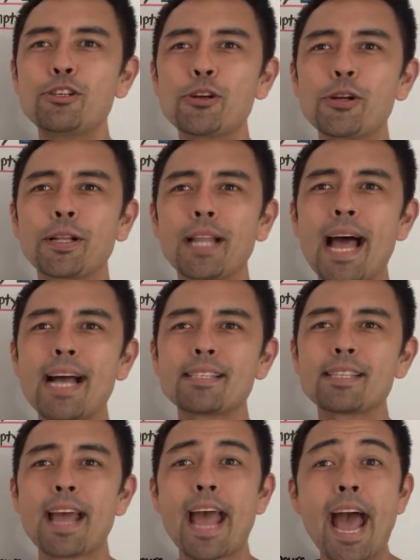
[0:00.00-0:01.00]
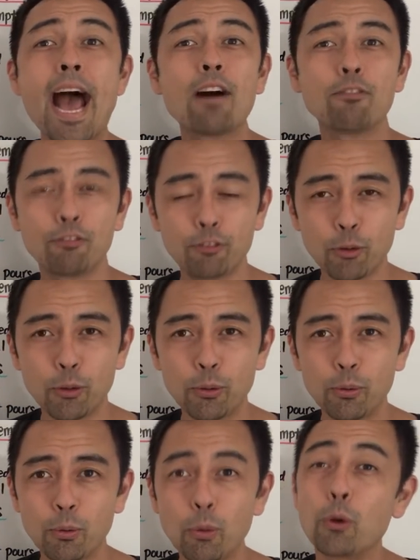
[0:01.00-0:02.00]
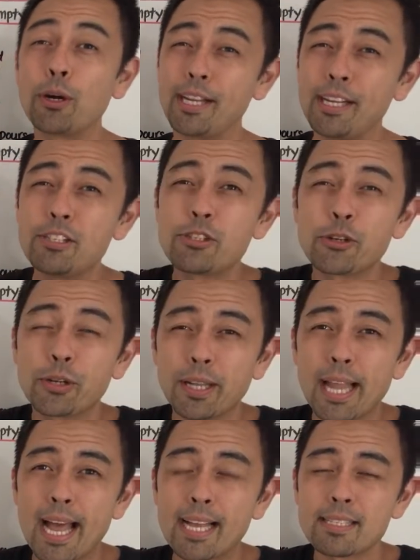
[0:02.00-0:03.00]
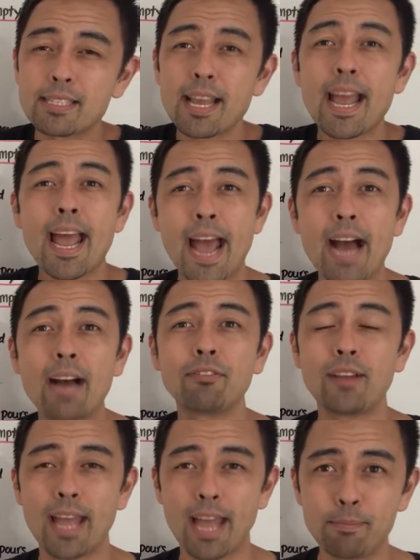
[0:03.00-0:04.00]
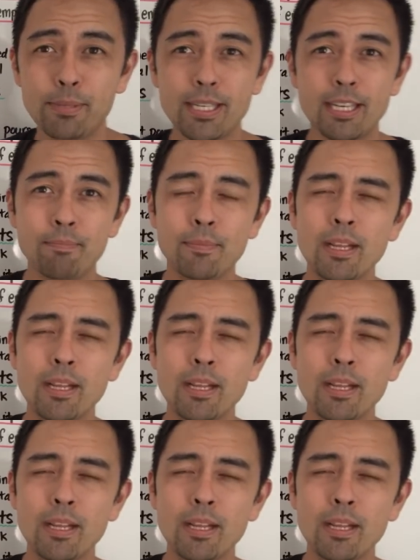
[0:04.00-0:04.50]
your glass half full or is your glass half empty?